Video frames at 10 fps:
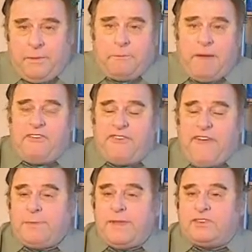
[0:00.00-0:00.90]
My
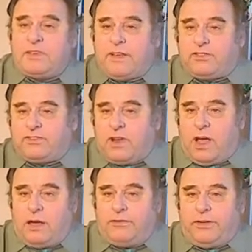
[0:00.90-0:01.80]
family is a mixture
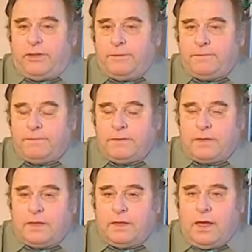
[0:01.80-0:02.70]
of
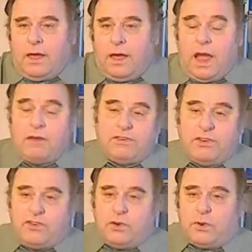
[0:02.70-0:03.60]

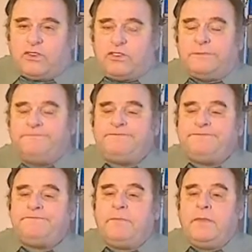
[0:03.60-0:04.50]
Irish and Jewish.
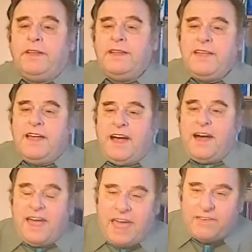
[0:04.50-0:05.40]

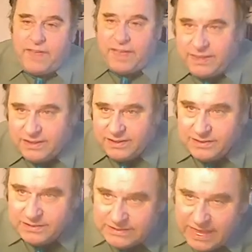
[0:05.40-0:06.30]
I have a
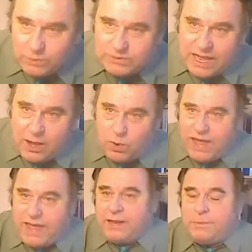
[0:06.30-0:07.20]
Teu
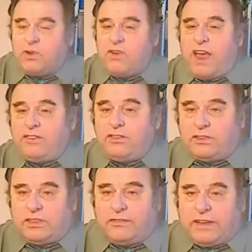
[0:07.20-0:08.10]
D'Oleh, an immigration
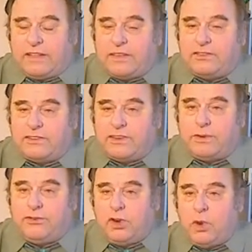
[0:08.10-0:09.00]
certificate that says I'm
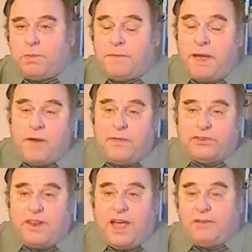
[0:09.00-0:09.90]
a Jew, but my
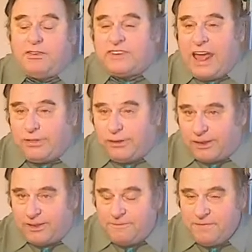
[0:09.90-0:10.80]
mother's an Irish Catholic.